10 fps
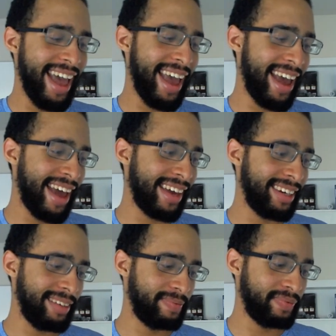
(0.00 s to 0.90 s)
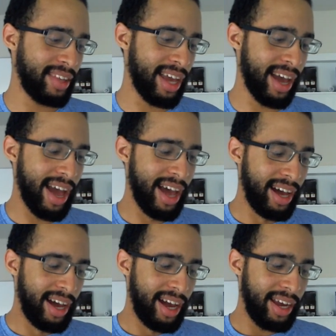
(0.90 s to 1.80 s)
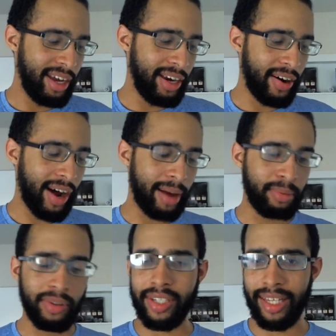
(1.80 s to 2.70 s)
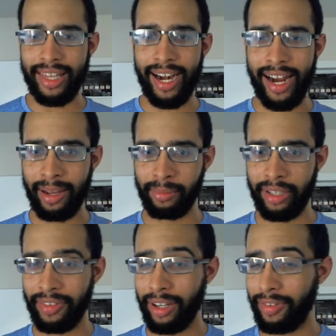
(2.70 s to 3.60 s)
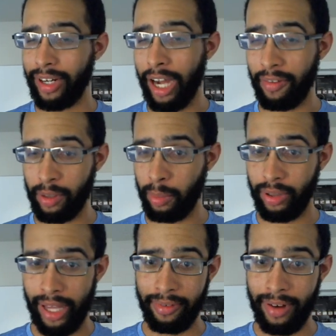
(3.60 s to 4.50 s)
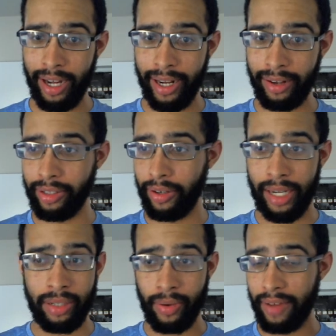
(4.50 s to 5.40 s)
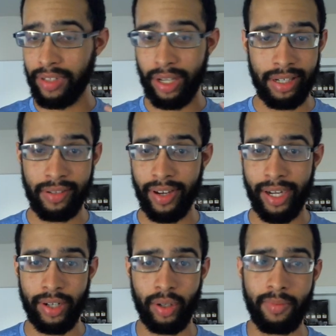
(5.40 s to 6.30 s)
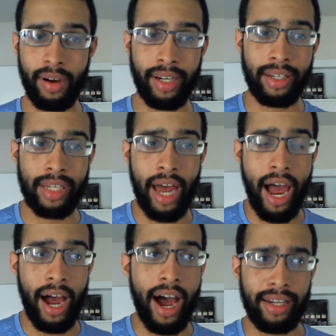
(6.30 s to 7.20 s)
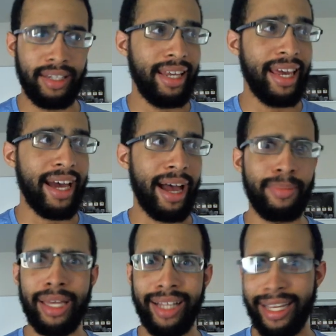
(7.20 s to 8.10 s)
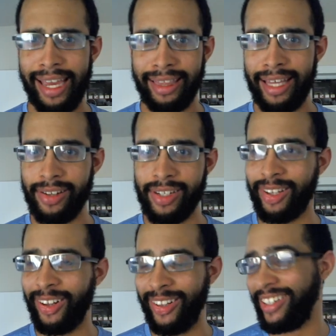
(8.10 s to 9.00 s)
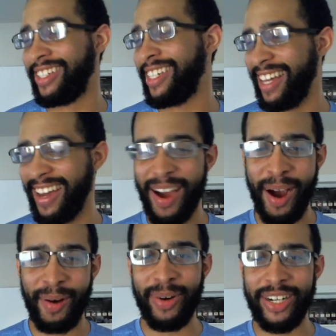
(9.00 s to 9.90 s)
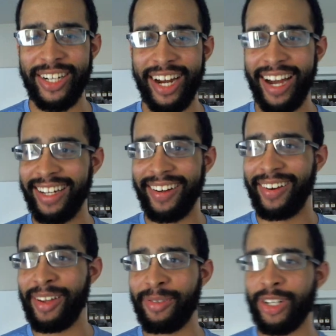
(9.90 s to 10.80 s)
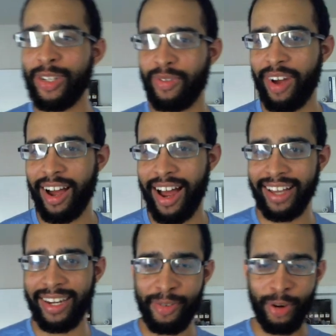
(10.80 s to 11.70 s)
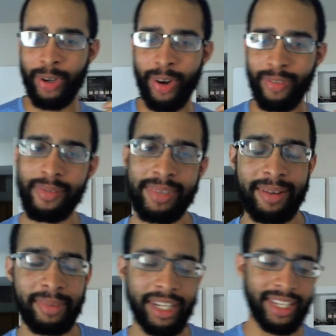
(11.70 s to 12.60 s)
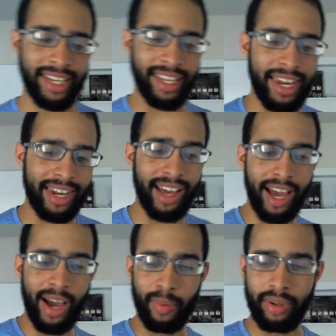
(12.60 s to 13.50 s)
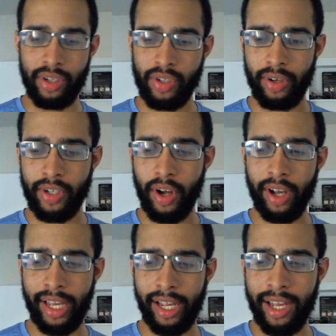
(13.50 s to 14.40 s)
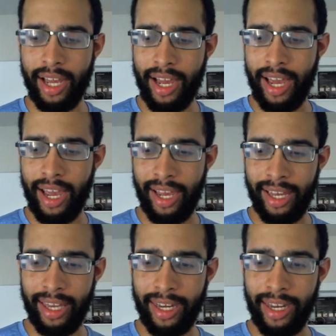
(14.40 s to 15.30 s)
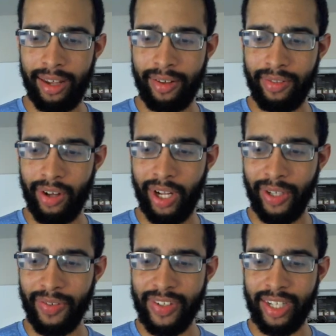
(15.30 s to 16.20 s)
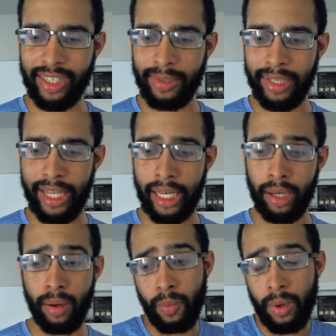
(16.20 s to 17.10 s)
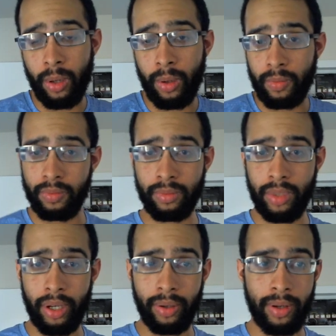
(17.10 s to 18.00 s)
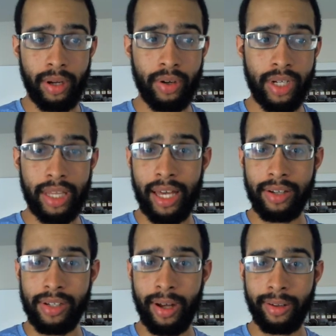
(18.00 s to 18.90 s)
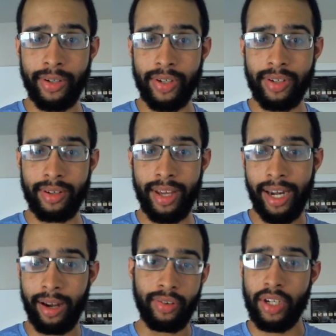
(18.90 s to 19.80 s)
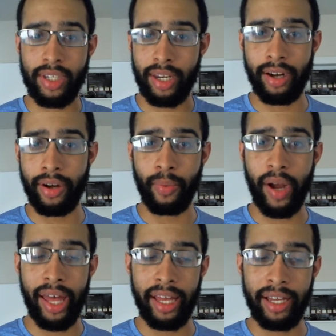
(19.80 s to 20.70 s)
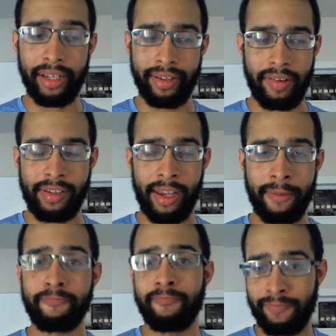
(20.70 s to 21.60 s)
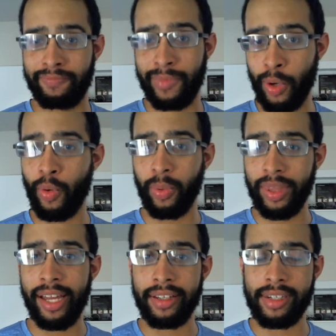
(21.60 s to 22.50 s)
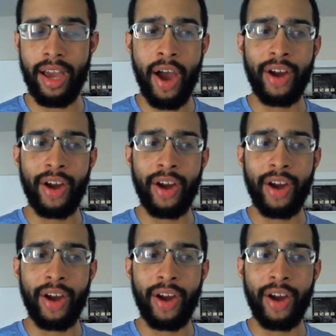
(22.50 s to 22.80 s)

And, I will say that I am living a very comfortable life right now. I do have tons of financial abundance. Today I made like $8,000, which, it was just, I got a phone call from somebody and we just started talking, and all of a sudden they were like, well, here's $8,000 and I'll just send it your way. I was like, cool, thanks.